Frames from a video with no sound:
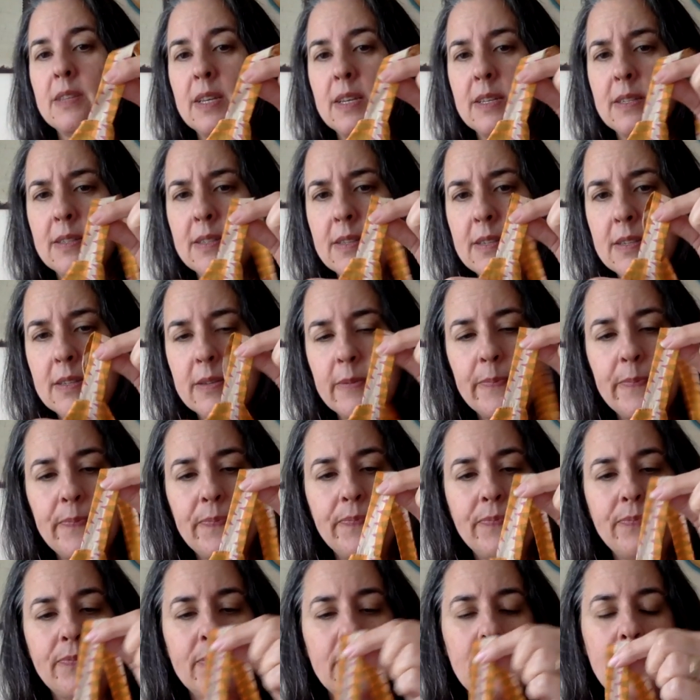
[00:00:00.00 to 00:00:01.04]
this.
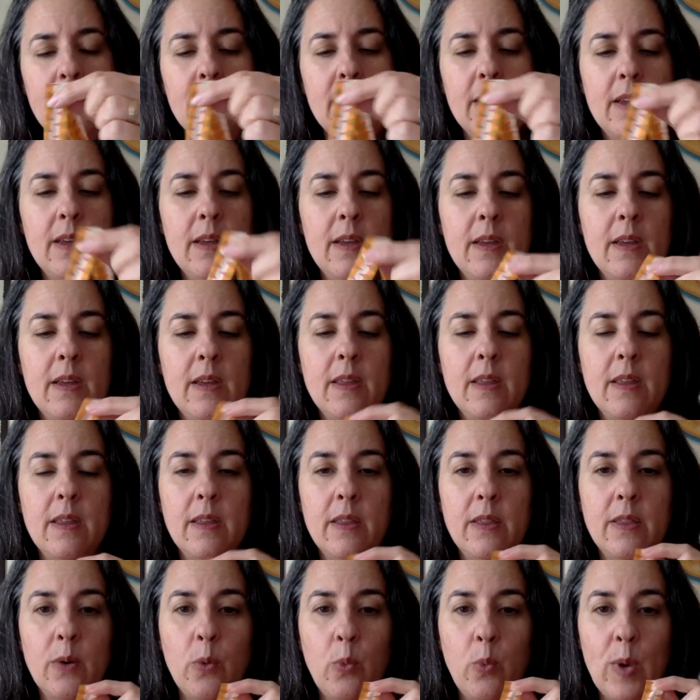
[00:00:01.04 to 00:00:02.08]

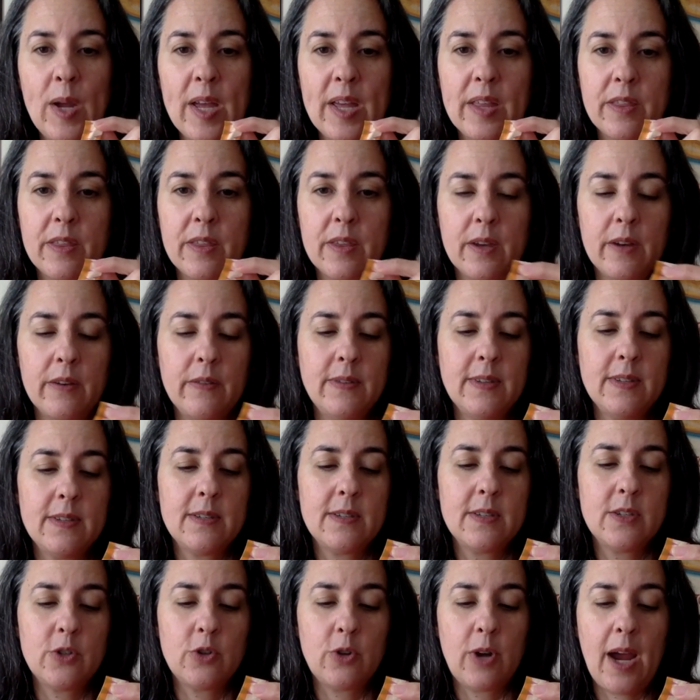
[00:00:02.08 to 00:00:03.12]
The width of the
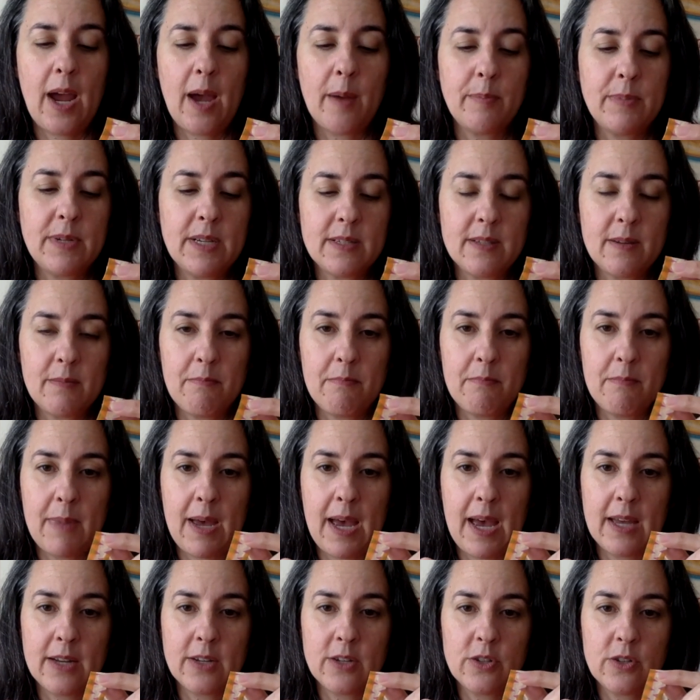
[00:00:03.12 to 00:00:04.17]
strap doesn't
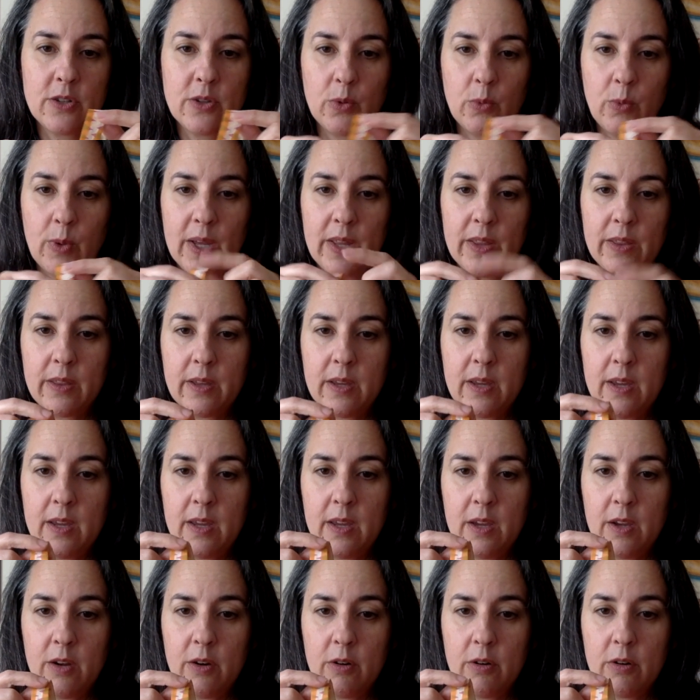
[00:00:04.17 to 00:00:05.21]
match the width
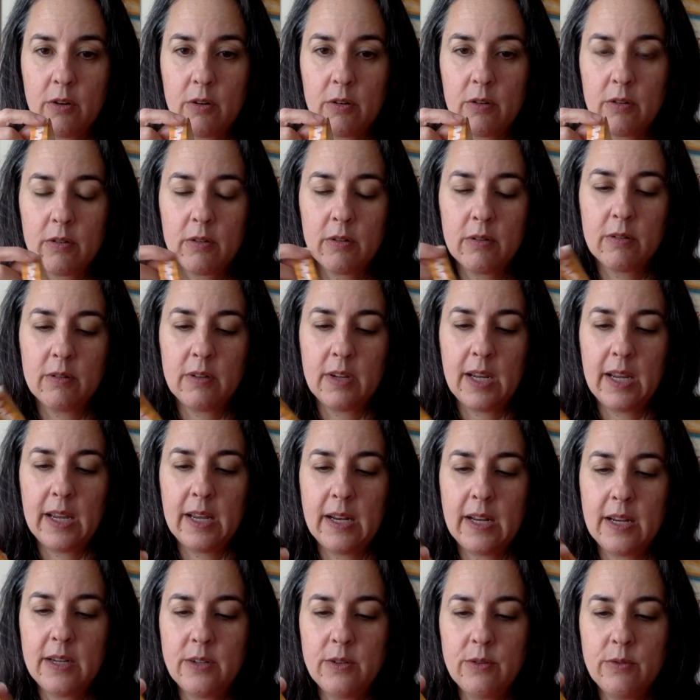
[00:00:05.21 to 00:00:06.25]
here. And
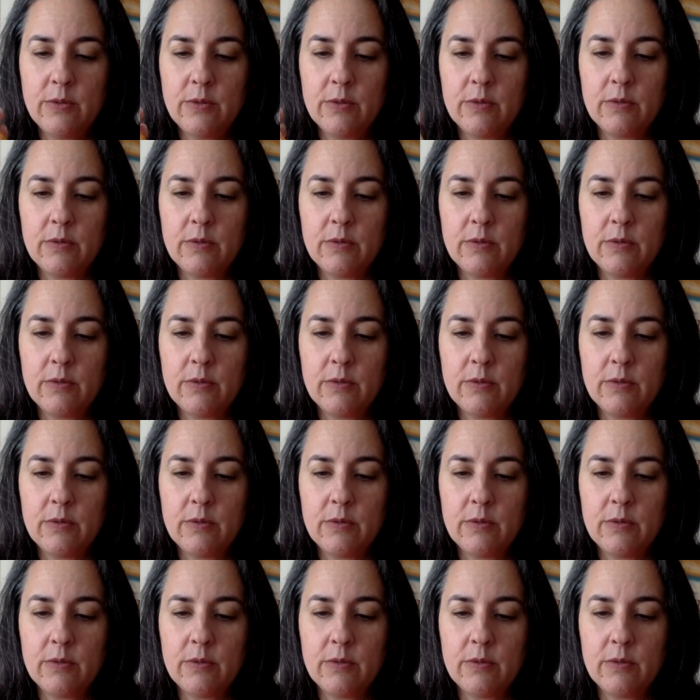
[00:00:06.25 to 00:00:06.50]
I don't